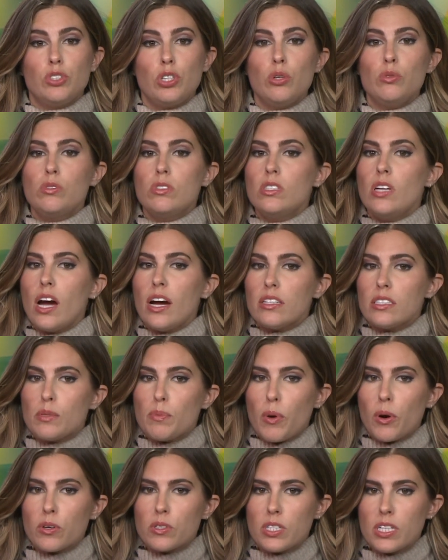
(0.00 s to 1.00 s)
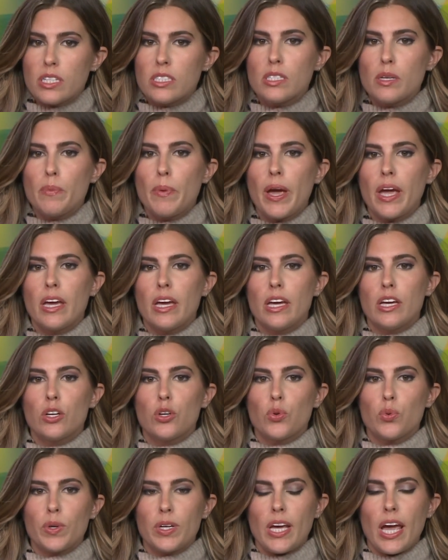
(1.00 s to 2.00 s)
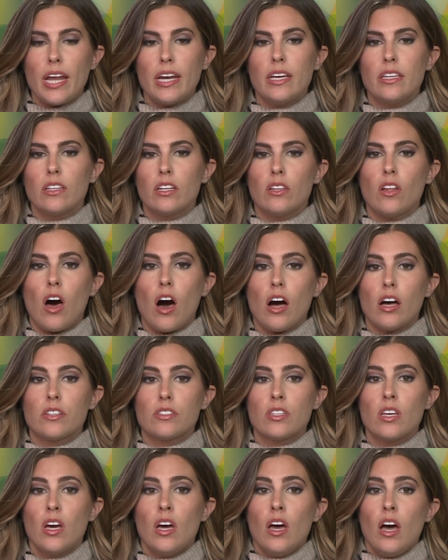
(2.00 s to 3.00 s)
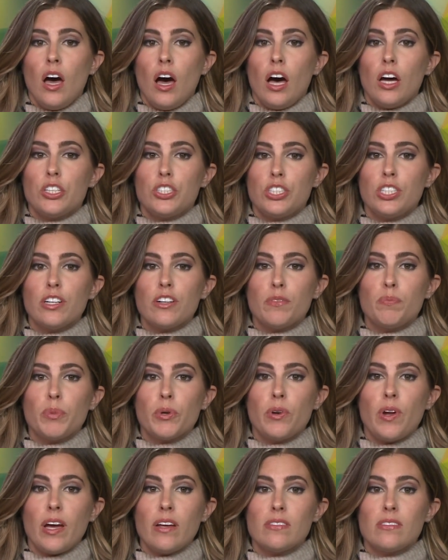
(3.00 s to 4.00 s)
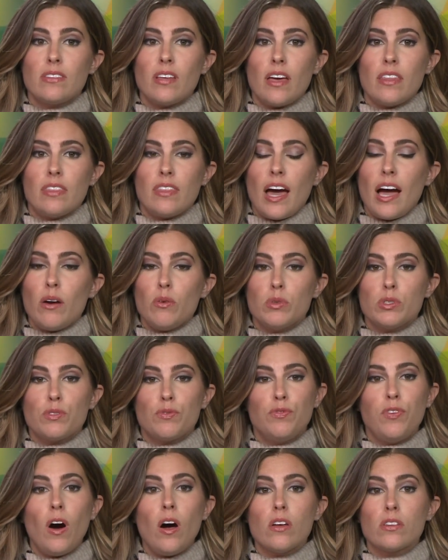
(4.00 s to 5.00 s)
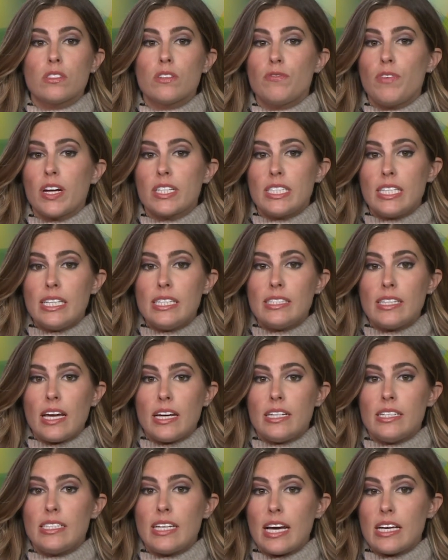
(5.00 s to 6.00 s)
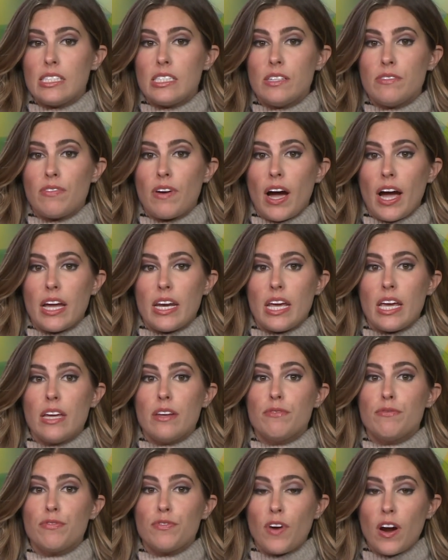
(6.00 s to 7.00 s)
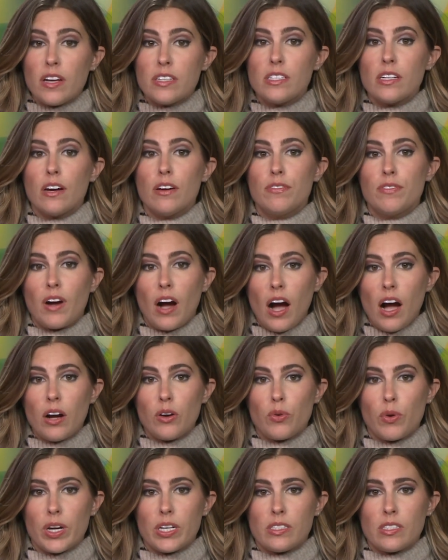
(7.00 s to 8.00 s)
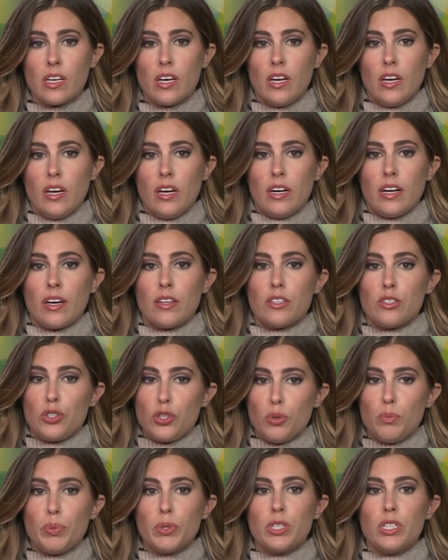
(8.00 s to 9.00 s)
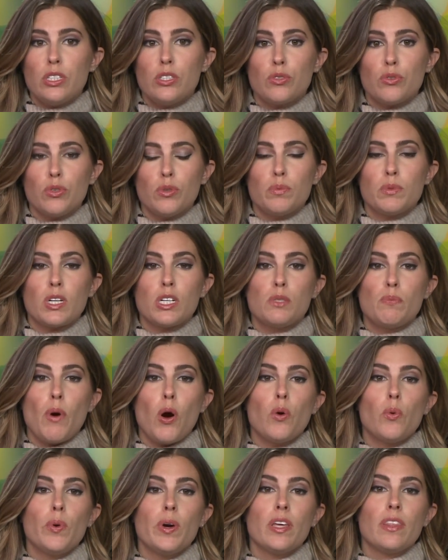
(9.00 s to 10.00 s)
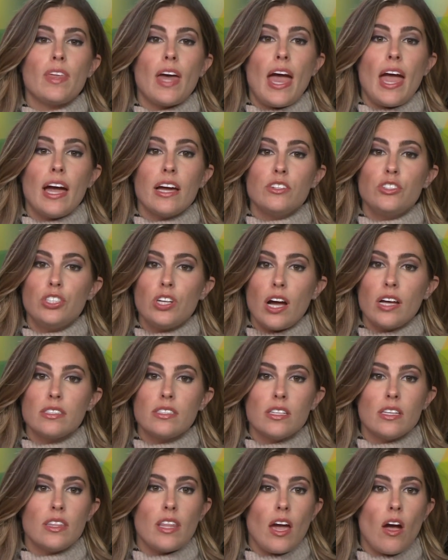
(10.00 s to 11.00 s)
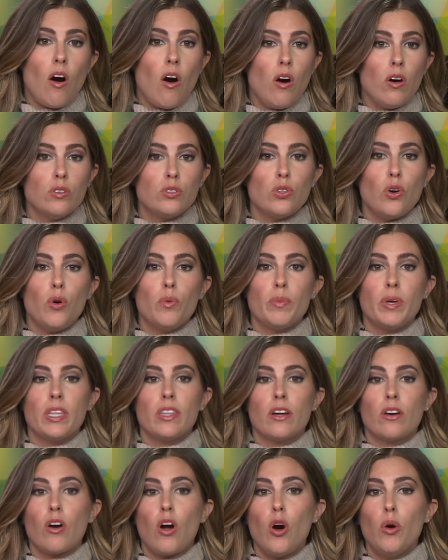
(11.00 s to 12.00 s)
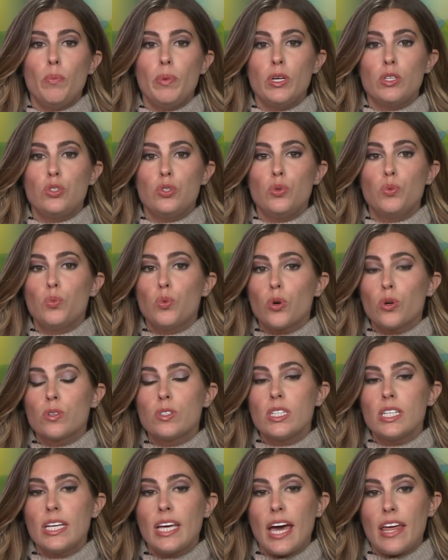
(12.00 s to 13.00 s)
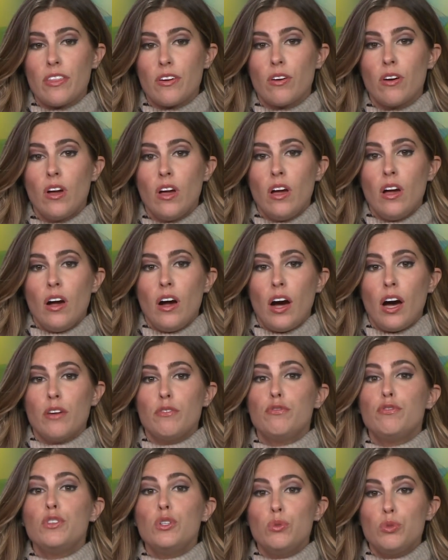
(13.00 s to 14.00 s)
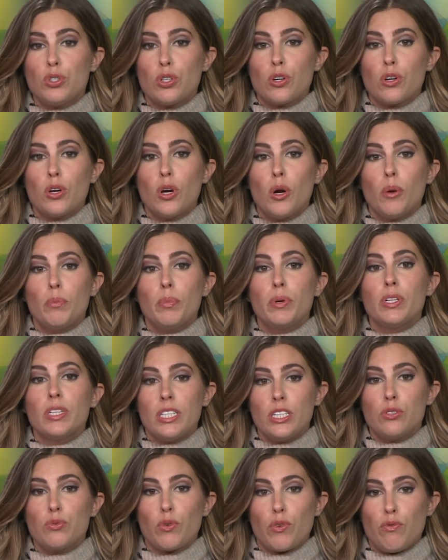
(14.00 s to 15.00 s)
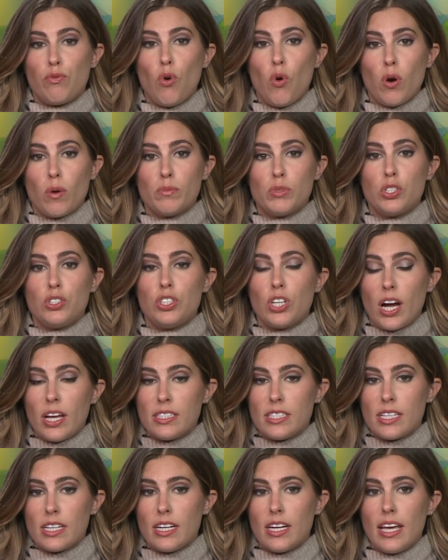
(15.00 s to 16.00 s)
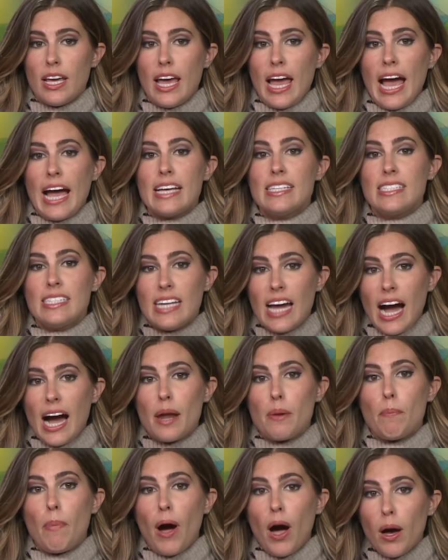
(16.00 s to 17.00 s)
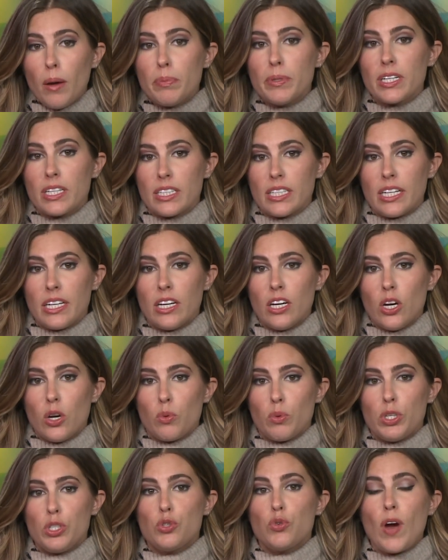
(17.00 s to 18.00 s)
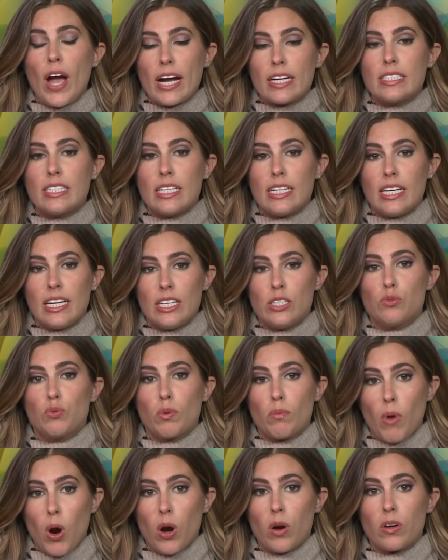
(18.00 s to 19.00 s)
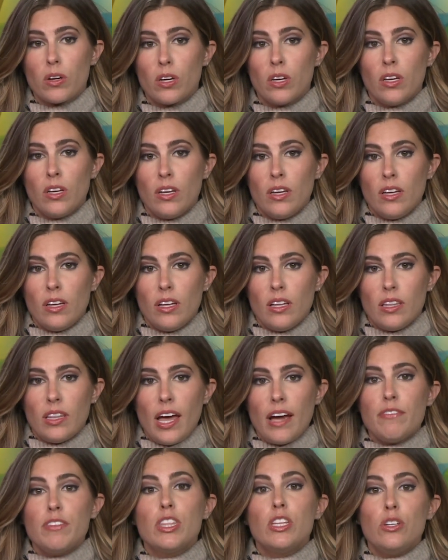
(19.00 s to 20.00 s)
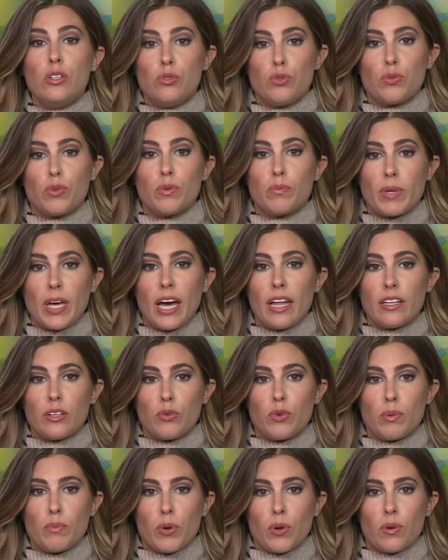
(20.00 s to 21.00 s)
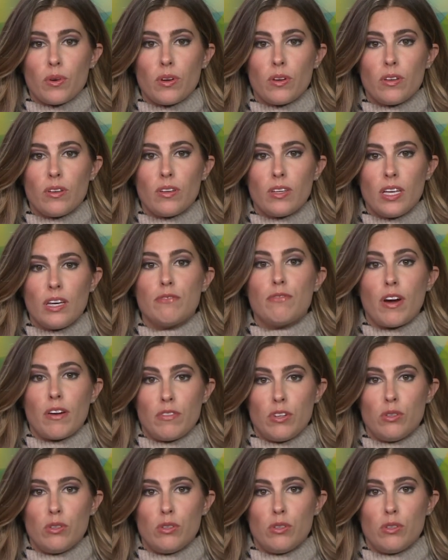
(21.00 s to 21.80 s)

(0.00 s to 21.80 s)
chose not to participate in creating the laws. Uh, Sheriff Burnett said that was false. In fact, he said he testified in front of Congress. Now, the two police groups I spoke with and Johnson, they all told me they're hoping to work together on future police reforms. Johnson has not publicly retracted his remark. Live in the newsroom, Callie Greenberg, King 5